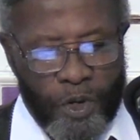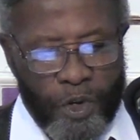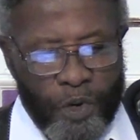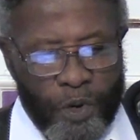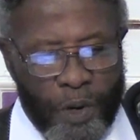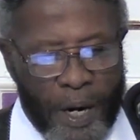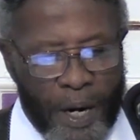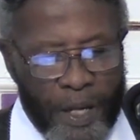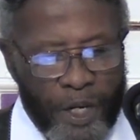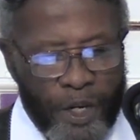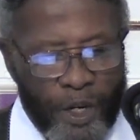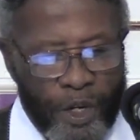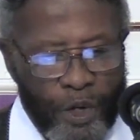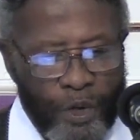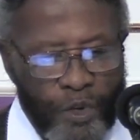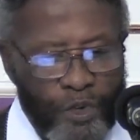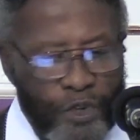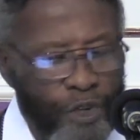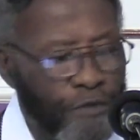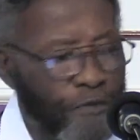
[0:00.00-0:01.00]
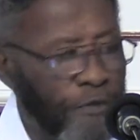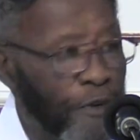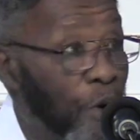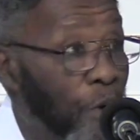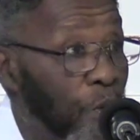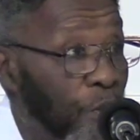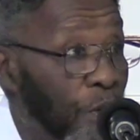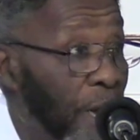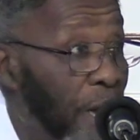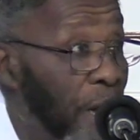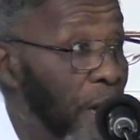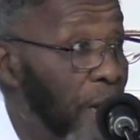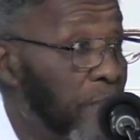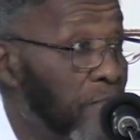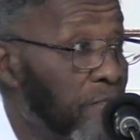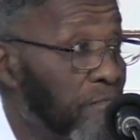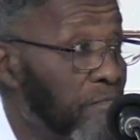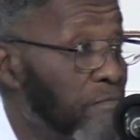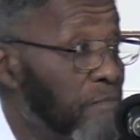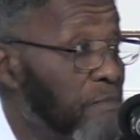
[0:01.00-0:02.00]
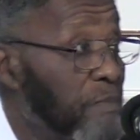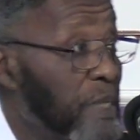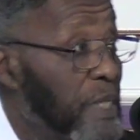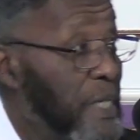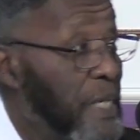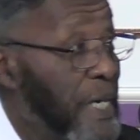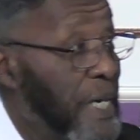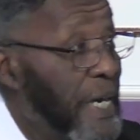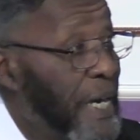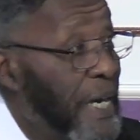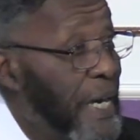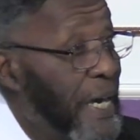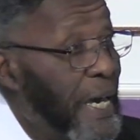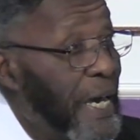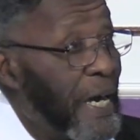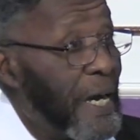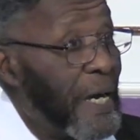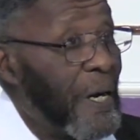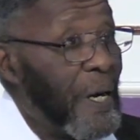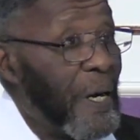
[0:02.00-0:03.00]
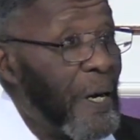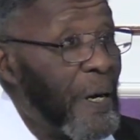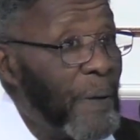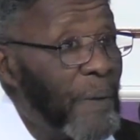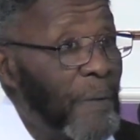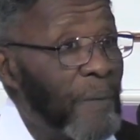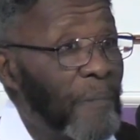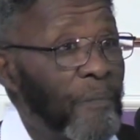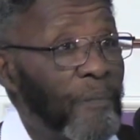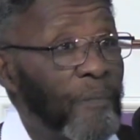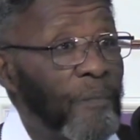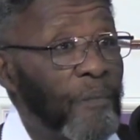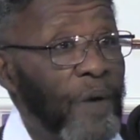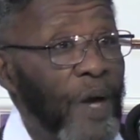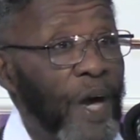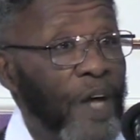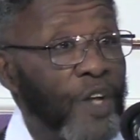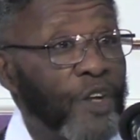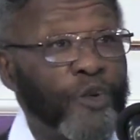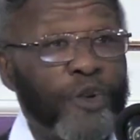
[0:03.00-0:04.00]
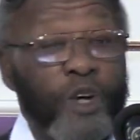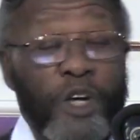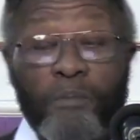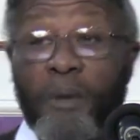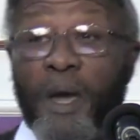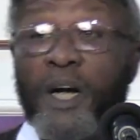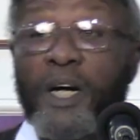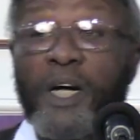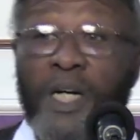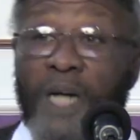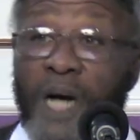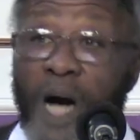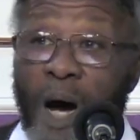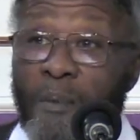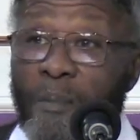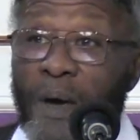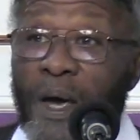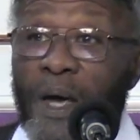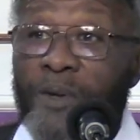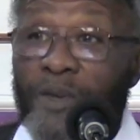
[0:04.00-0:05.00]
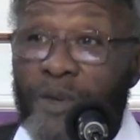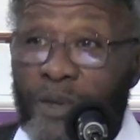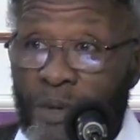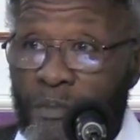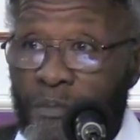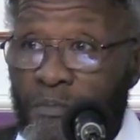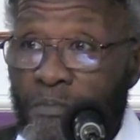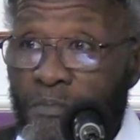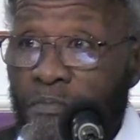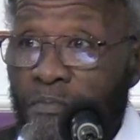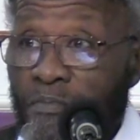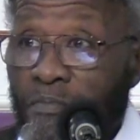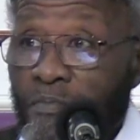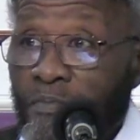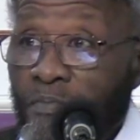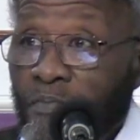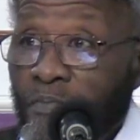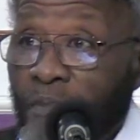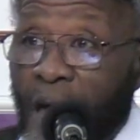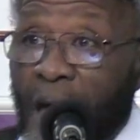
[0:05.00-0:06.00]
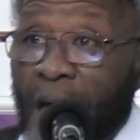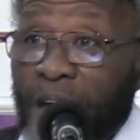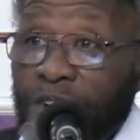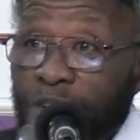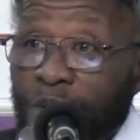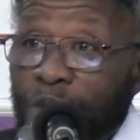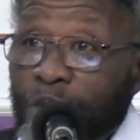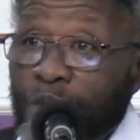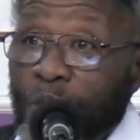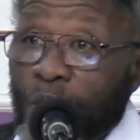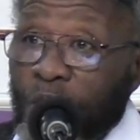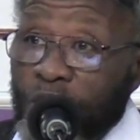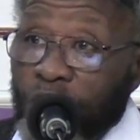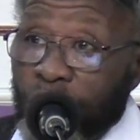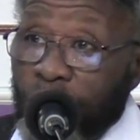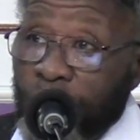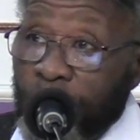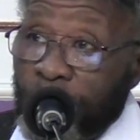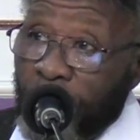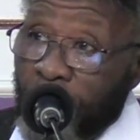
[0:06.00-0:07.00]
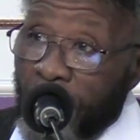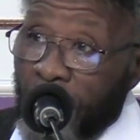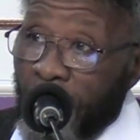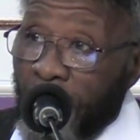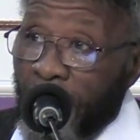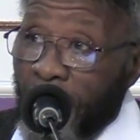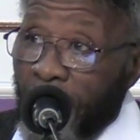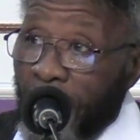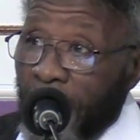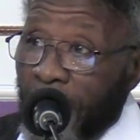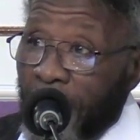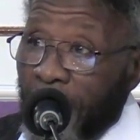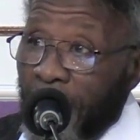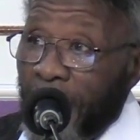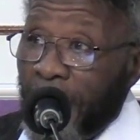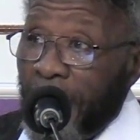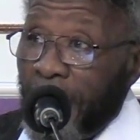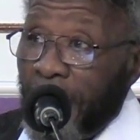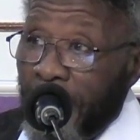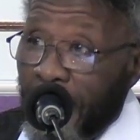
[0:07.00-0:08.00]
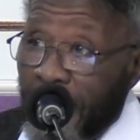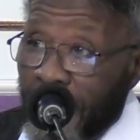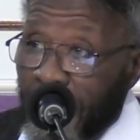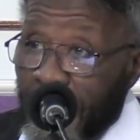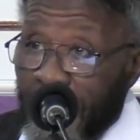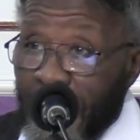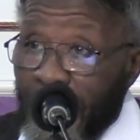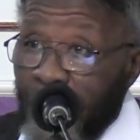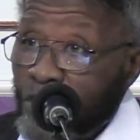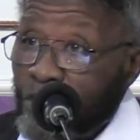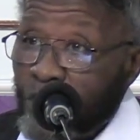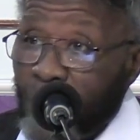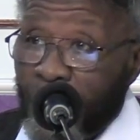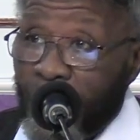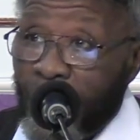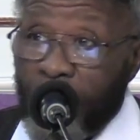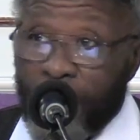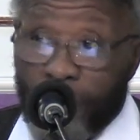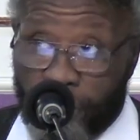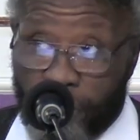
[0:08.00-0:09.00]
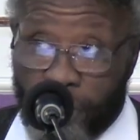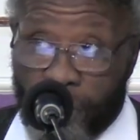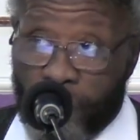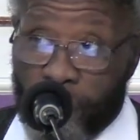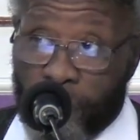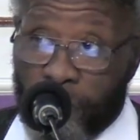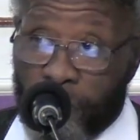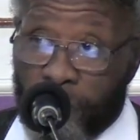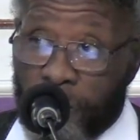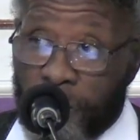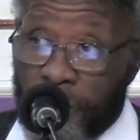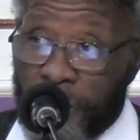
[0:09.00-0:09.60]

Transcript: You know how you use your phone there. Uh, and you can make a comment, ask a question, and I'll try to help you